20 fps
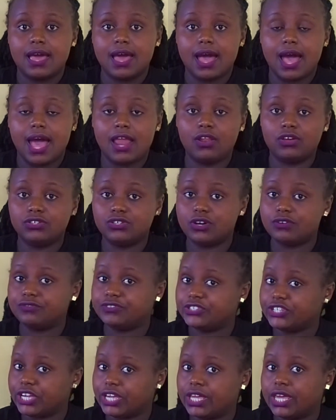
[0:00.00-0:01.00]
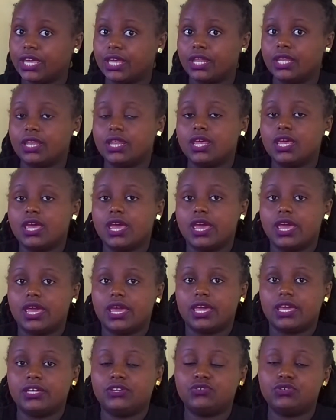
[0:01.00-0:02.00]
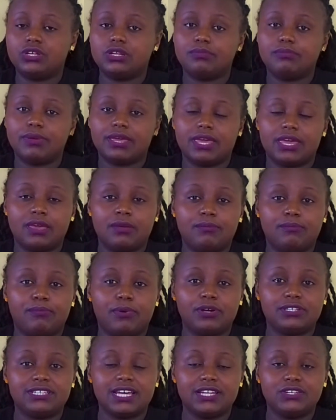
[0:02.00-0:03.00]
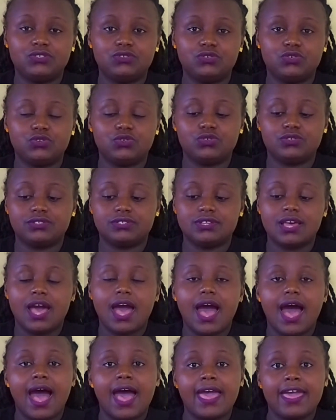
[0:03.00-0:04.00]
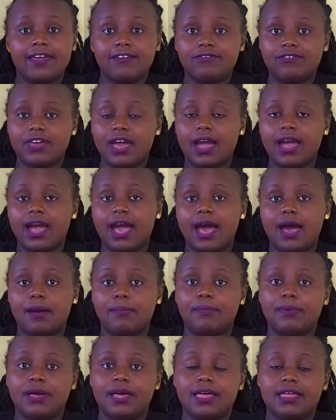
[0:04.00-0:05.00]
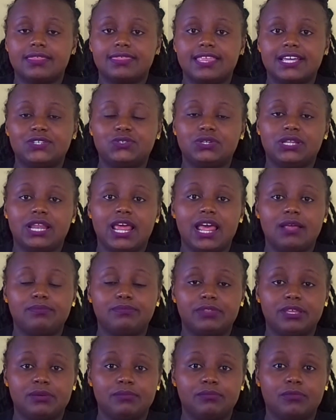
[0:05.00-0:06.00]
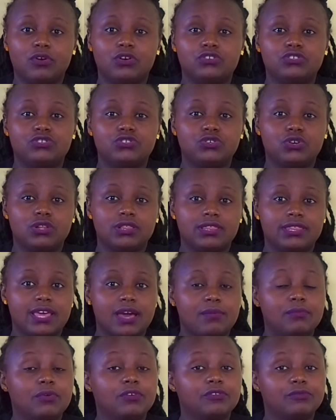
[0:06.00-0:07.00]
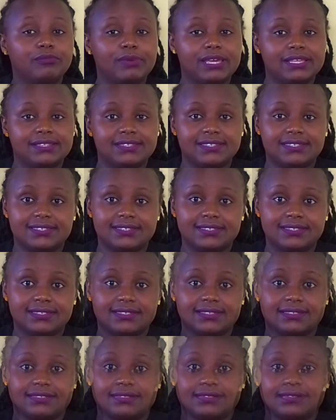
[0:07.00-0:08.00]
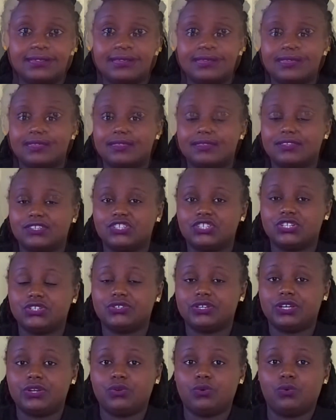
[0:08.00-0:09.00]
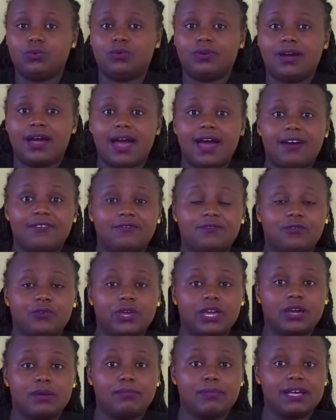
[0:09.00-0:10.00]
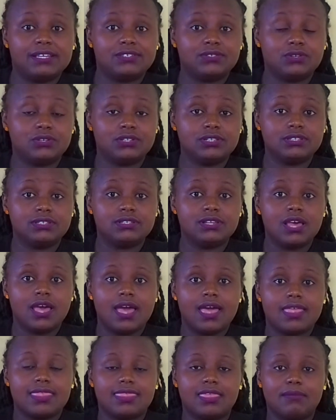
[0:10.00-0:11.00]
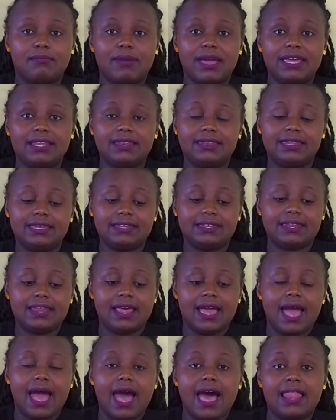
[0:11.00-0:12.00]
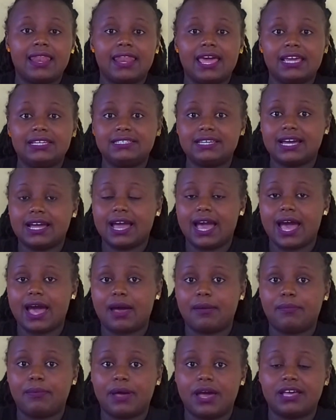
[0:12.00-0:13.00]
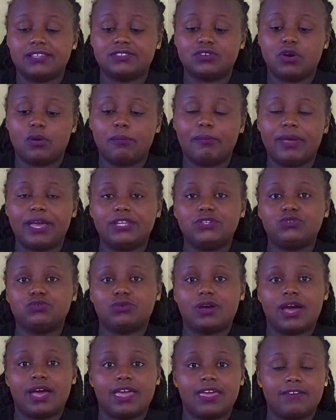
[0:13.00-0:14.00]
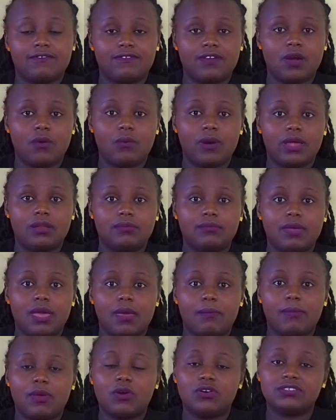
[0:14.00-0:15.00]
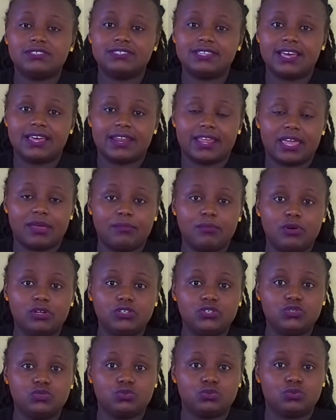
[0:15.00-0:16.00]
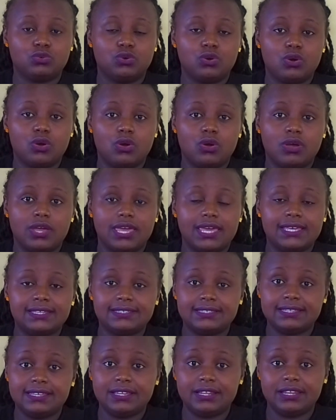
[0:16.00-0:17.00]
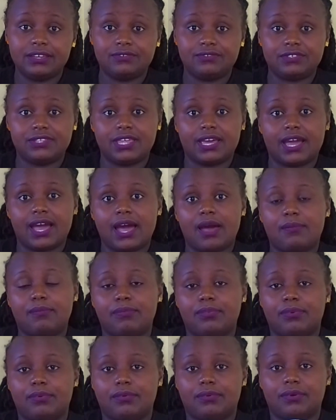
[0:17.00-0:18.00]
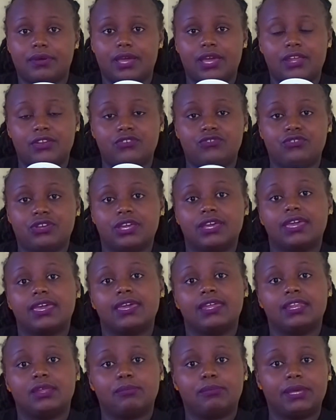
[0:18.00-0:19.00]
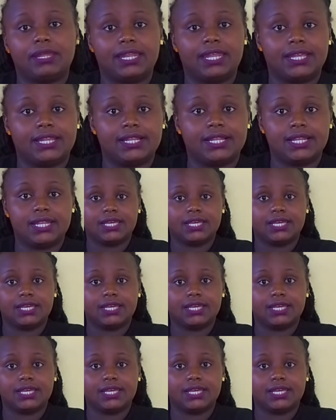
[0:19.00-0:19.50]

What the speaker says: a lot of shaking, it will be important to use a heavier cup that will help them control their movements. Children who have weak muscles, they might need a lighter cup as compared to a heavier one because they are able to easily lift the cup and drink independently.